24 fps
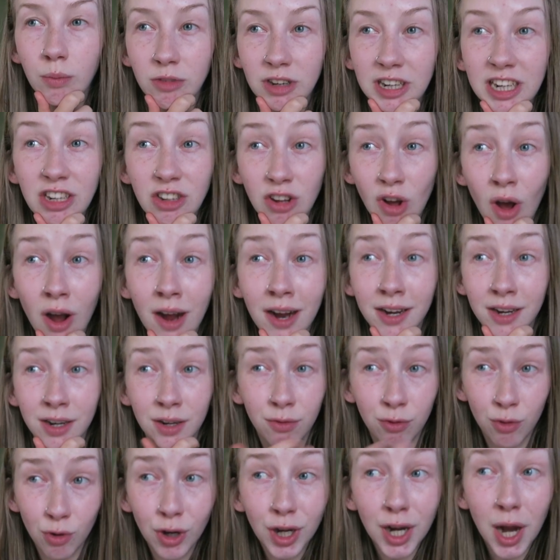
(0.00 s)
I'm really tired and
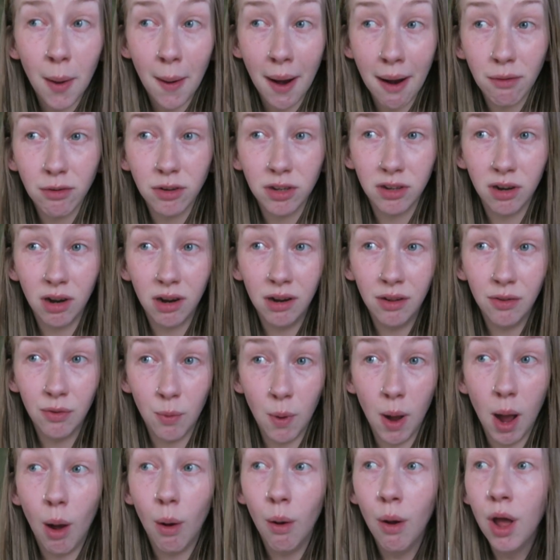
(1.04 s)
I've got to go out tonight as
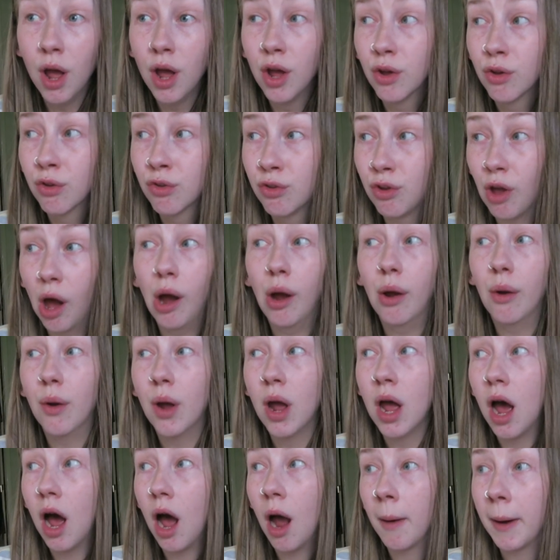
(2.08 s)
well. So
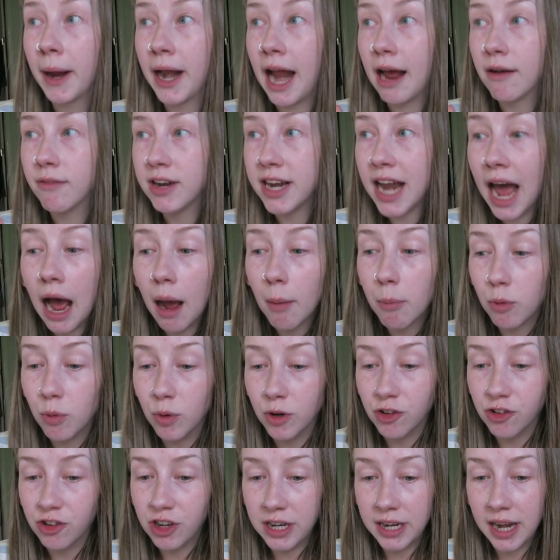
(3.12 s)
I'm gonna have a nap
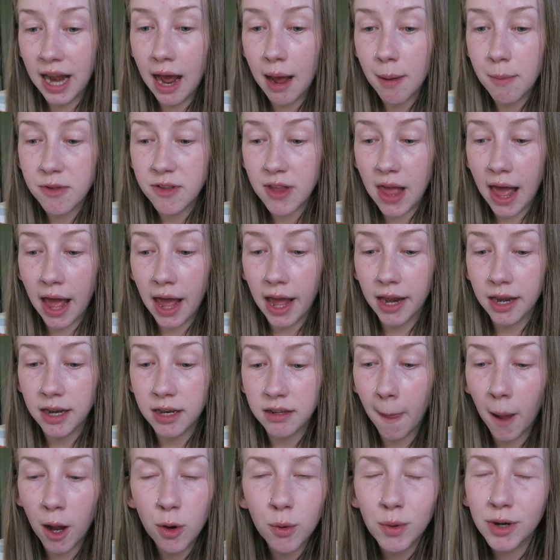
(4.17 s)
when she naps.
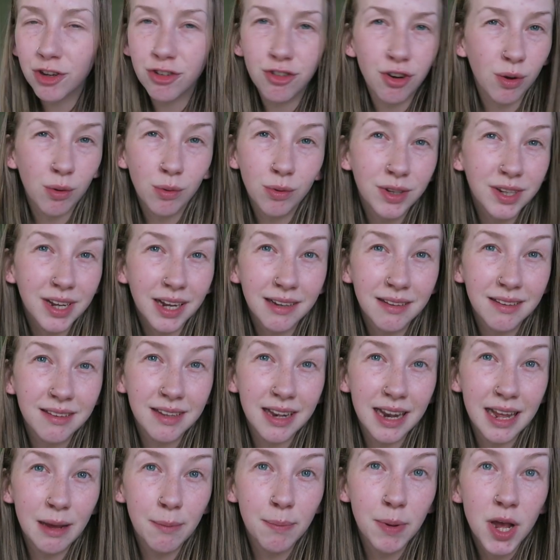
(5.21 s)
And I always struggle to get to
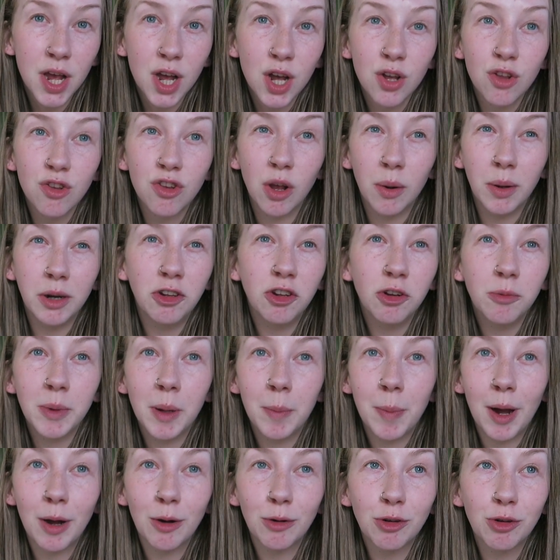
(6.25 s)
sleep. So it took me
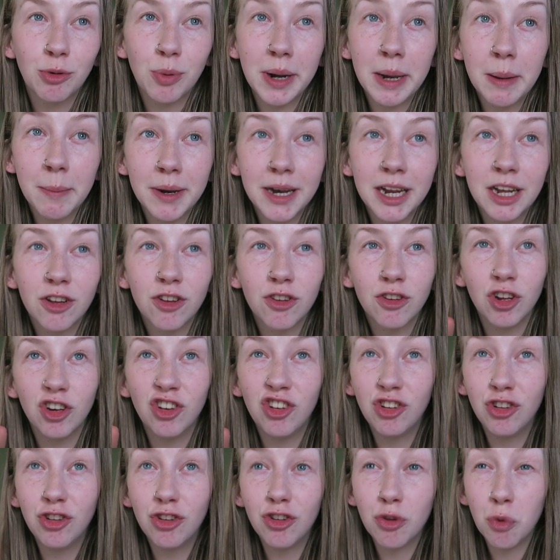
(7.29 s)
about 20 minutes to
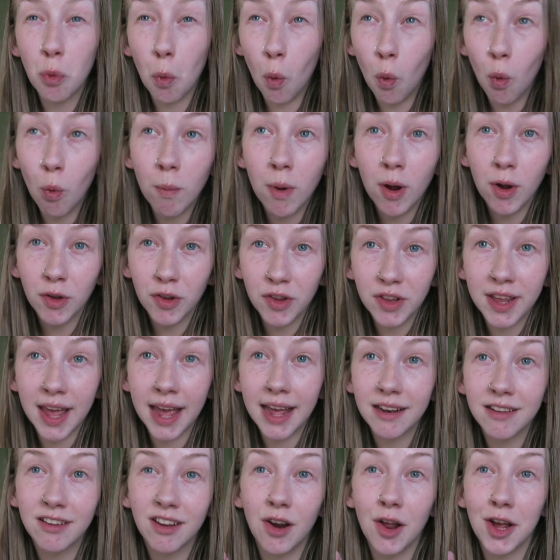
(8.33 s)
almost
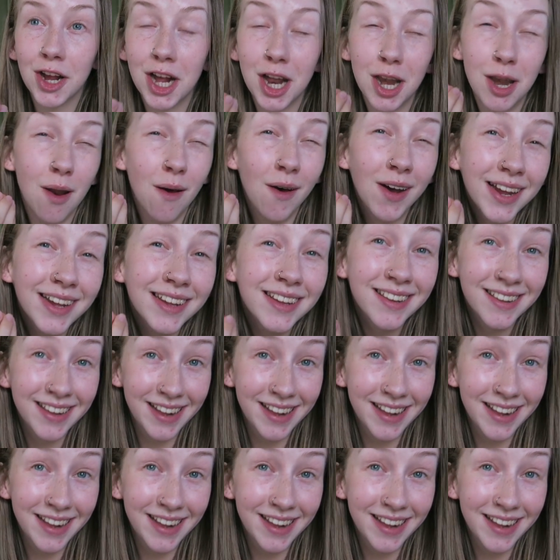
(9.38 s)
get to like a light